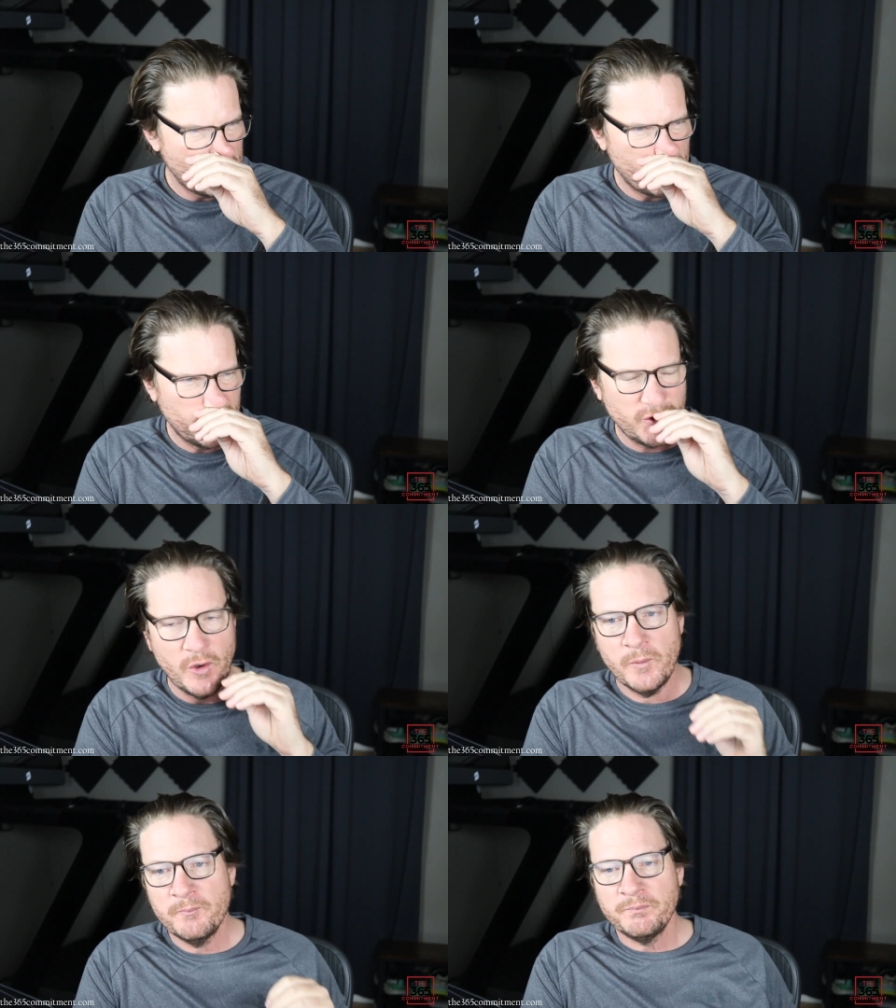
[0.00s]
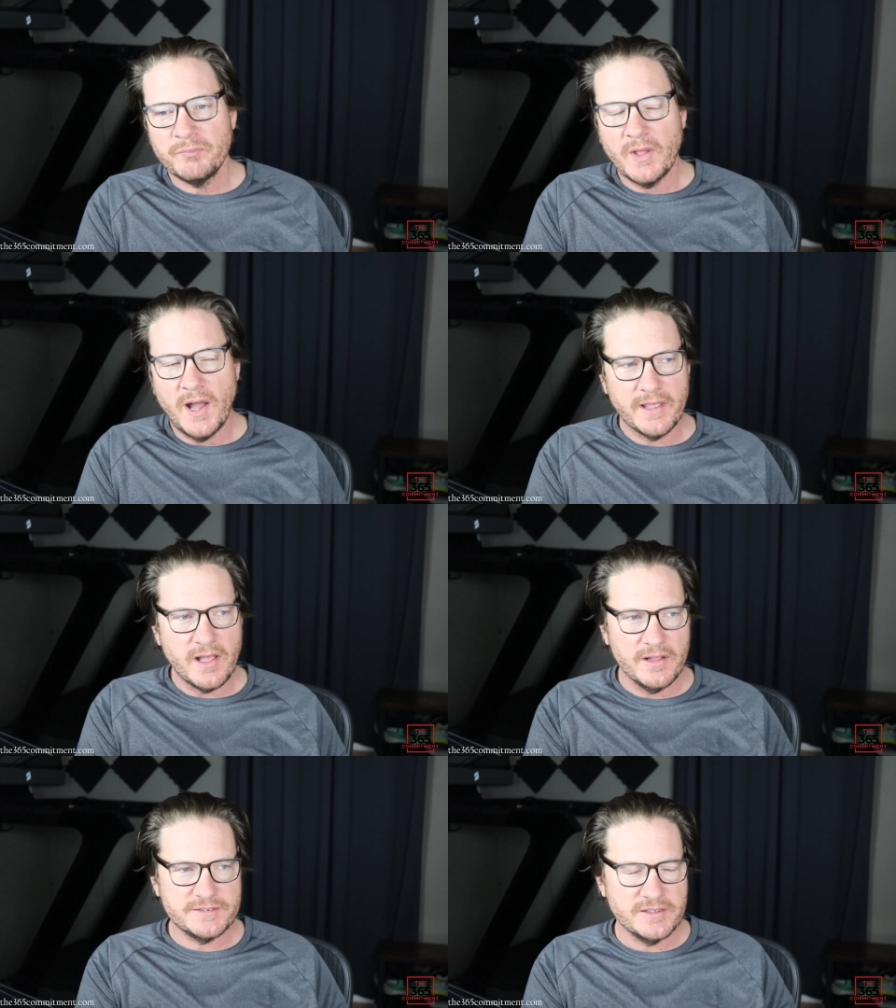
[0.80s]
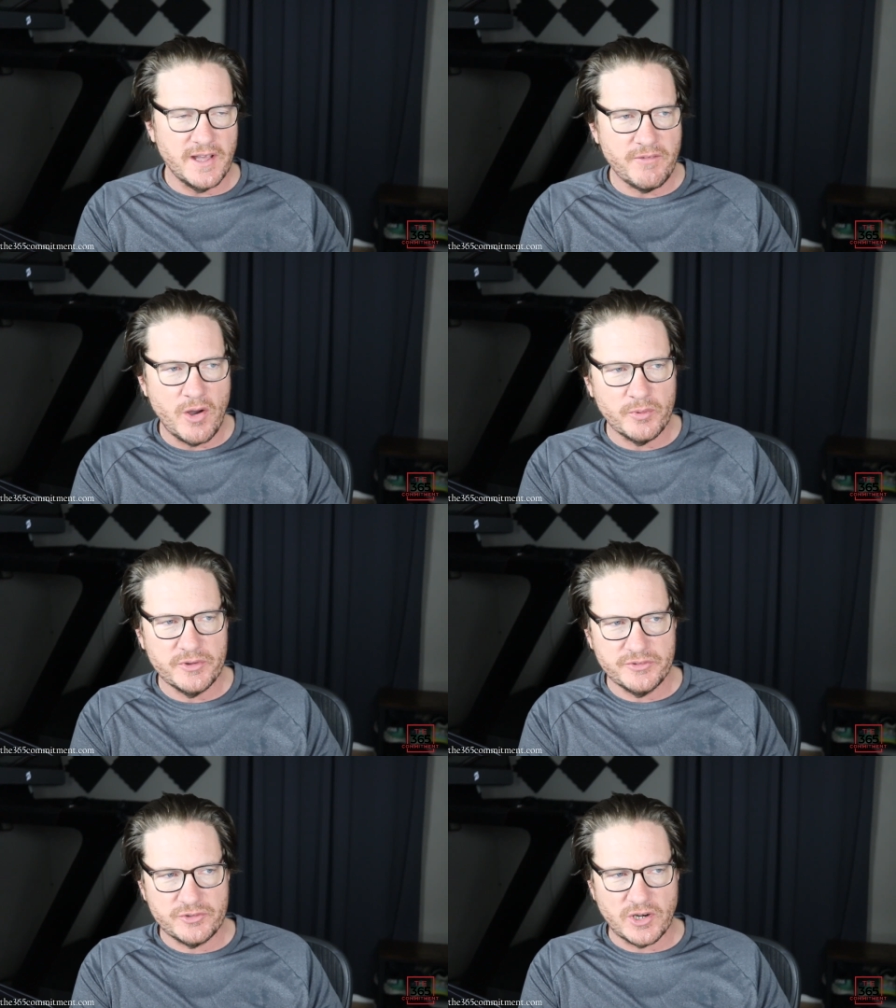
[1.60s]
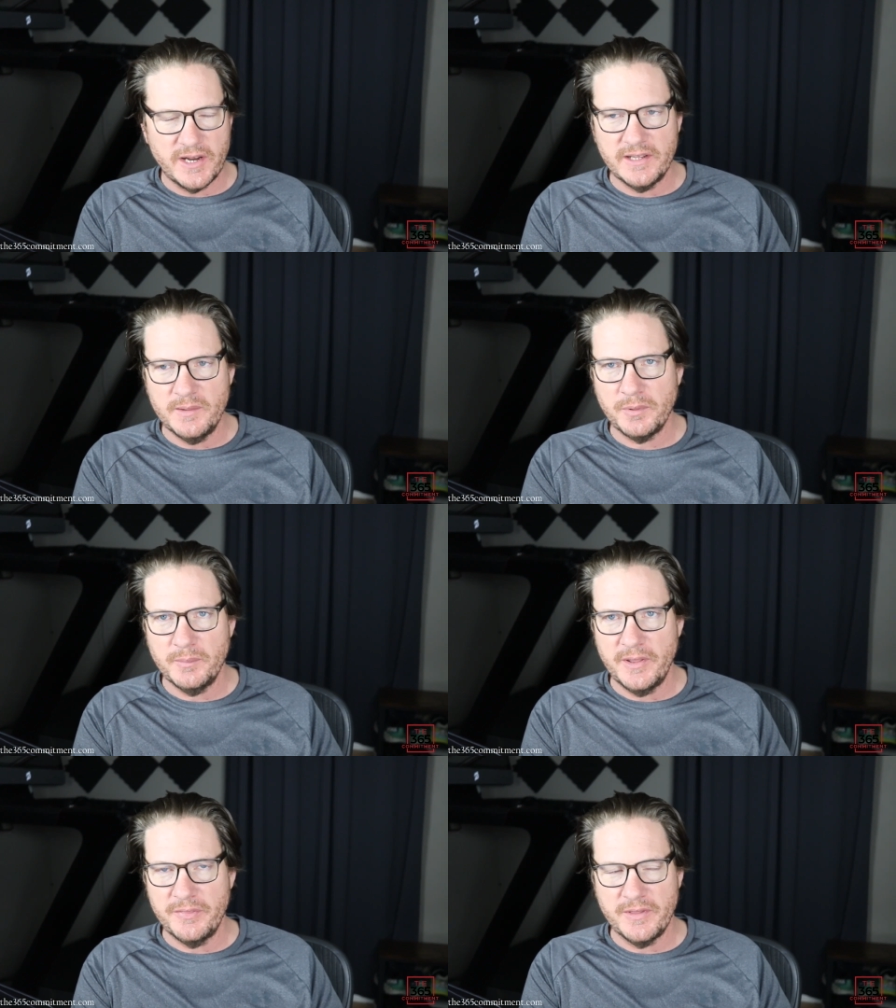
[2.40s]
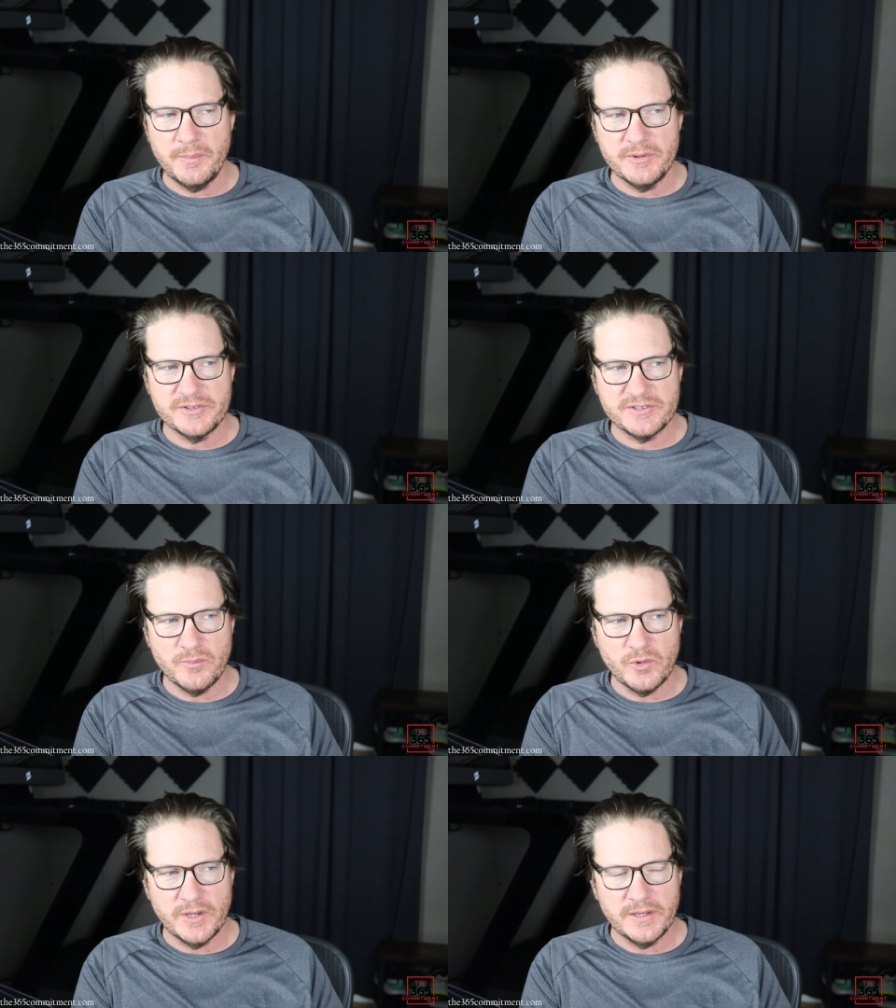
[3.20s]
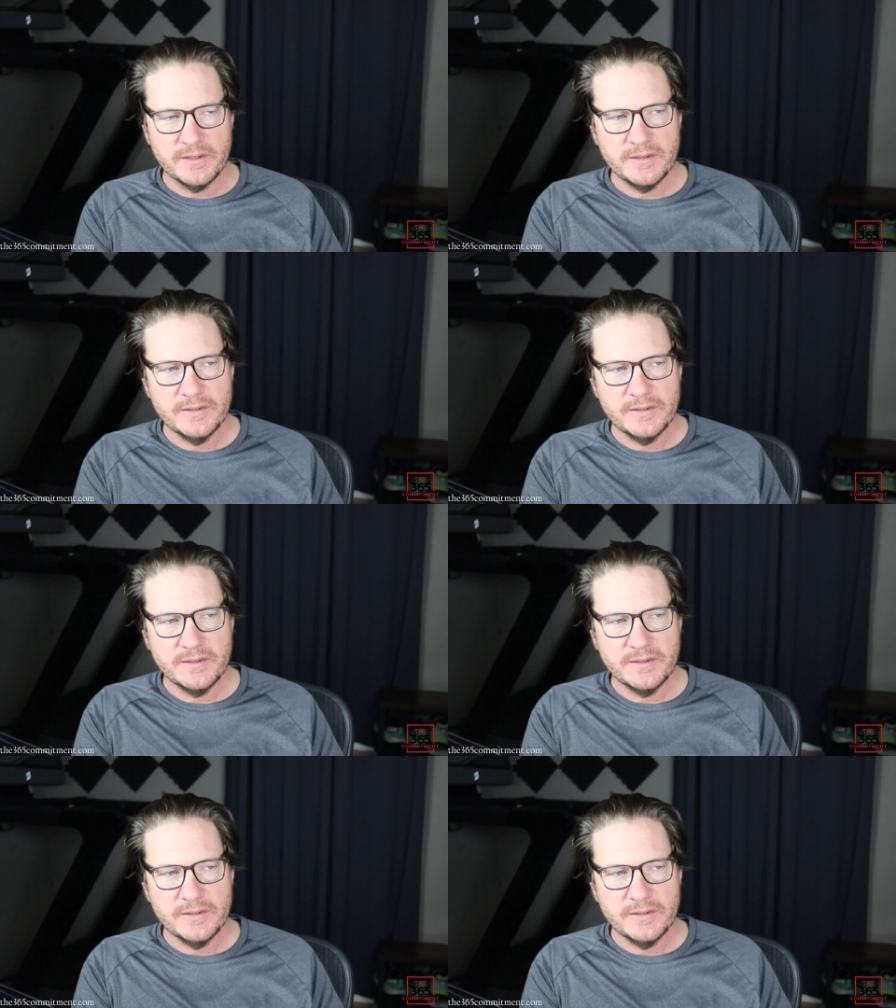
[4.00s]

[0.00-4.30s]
So I constant I've always tried to implement them in some way.